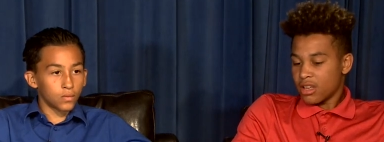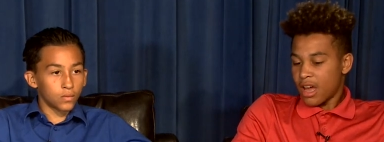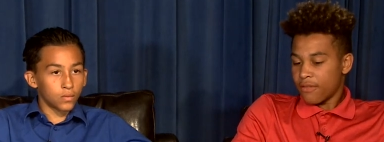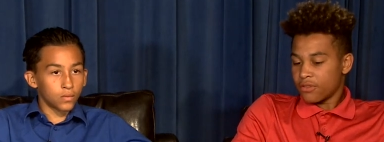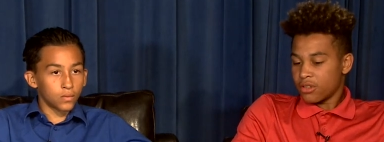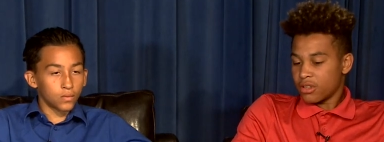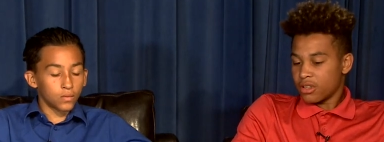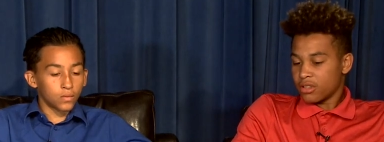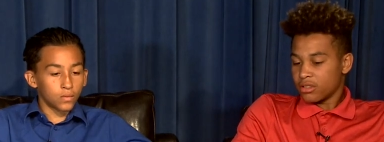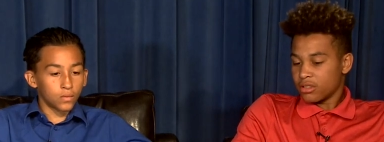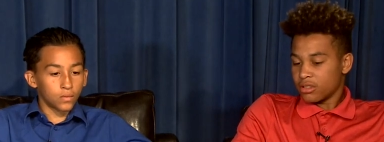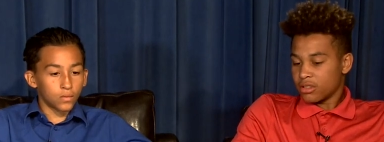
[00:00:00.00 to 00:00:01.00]
Speaker 1: after
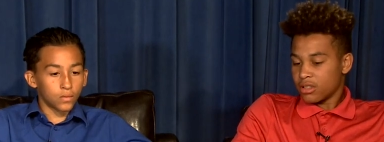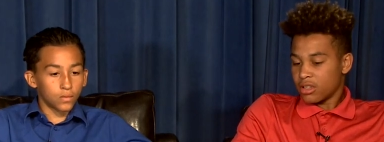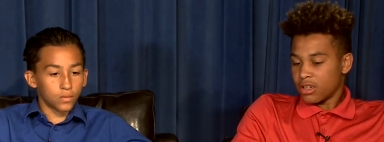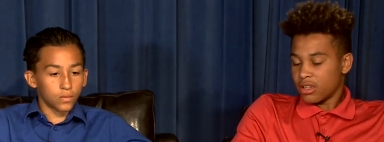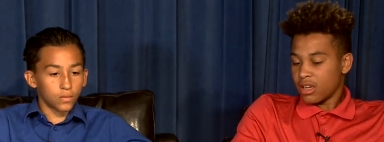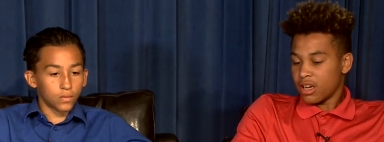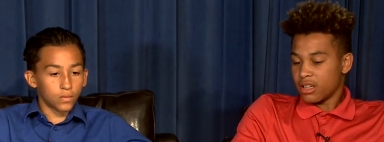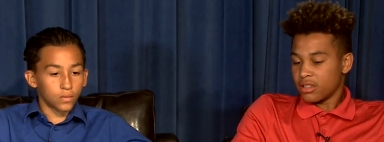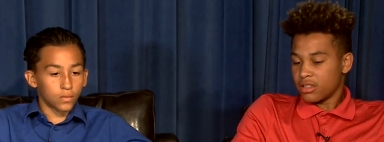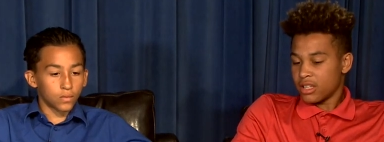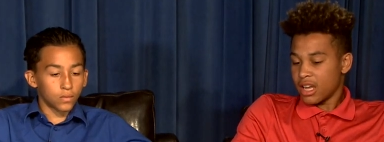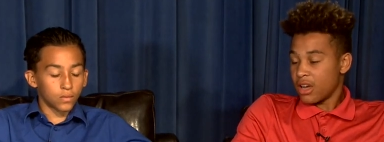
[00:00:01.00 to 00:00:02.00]
and
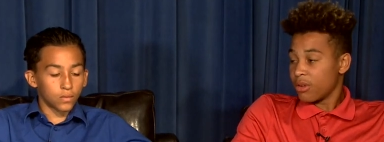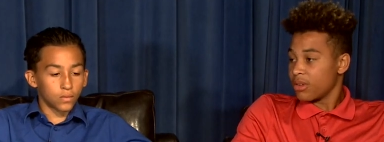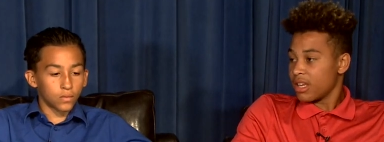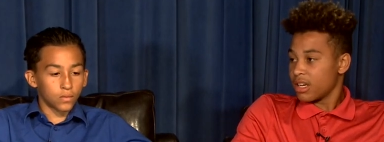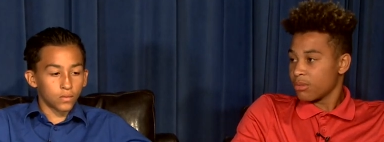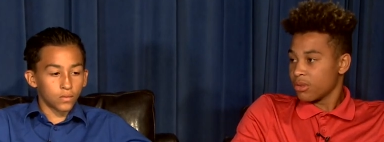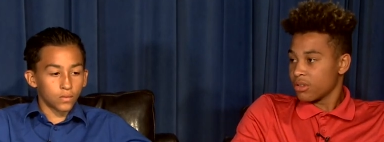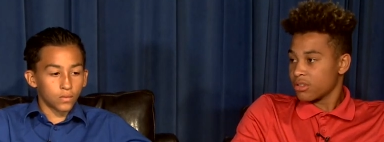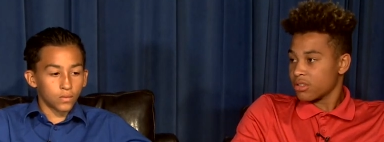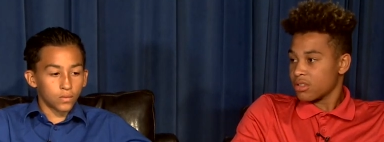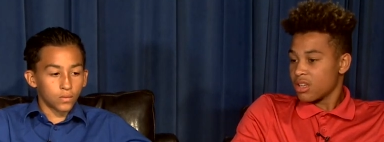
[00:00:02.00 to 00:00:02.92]
hunt down animals.